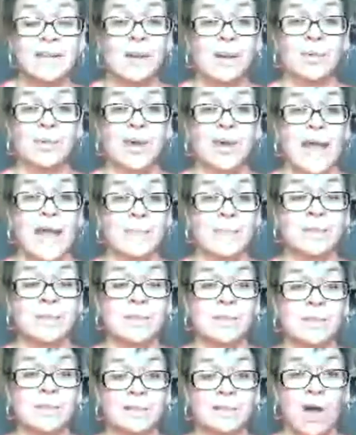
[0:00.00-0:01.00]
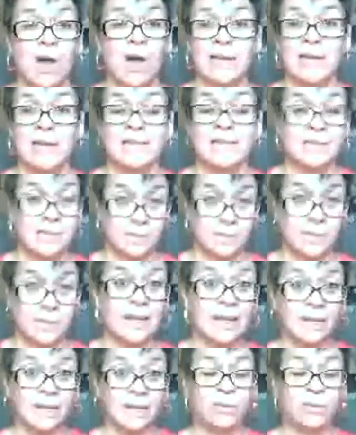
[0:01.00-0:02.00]
Perhaps it was a loss. And
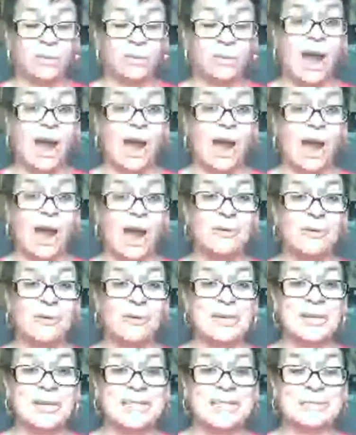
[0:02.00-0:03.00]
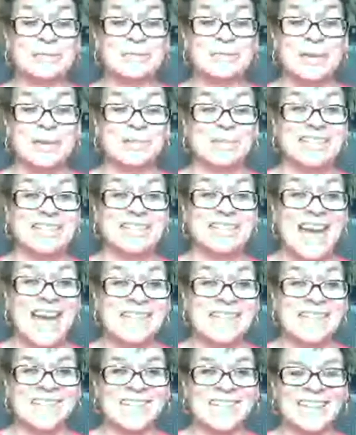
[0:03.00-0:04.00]
speaking of which, we are going to speak with
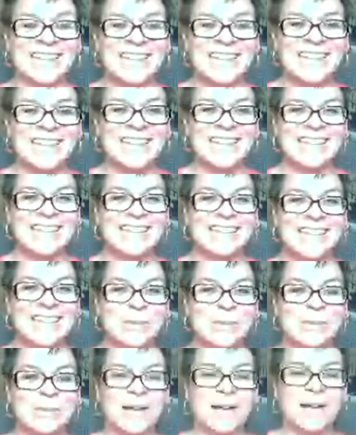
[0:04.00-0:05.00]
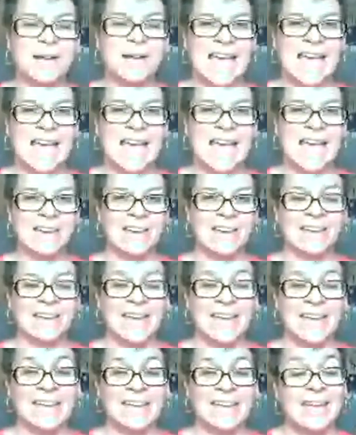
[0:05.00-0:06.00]
Natasha this upcoming
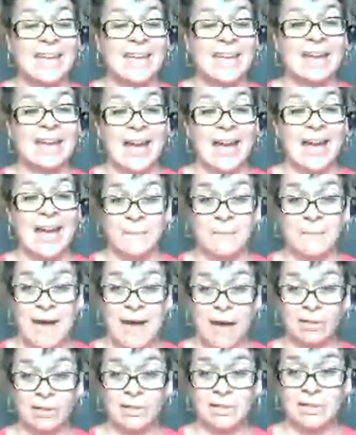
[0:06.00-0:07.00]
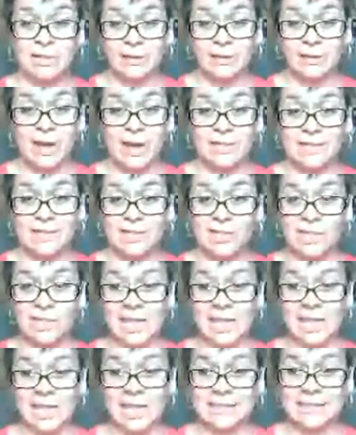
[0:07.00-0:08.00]
Saturday about the loss that she
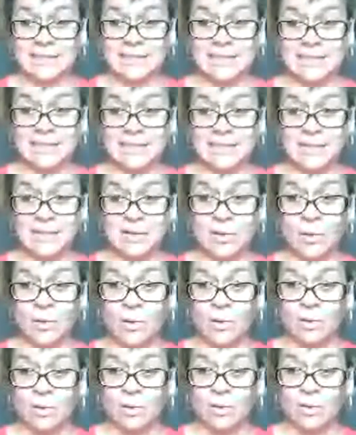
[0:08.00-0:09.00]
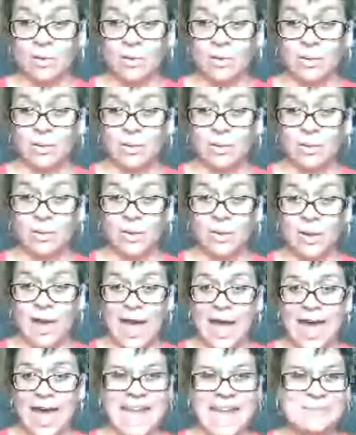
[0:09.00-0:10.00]
has.
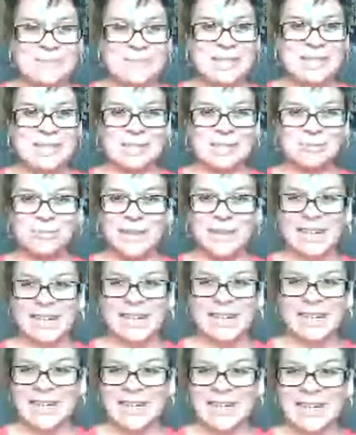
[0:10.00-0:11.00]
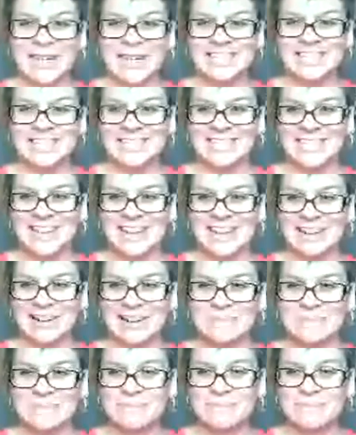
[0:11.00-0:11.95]
I am just reading your message there.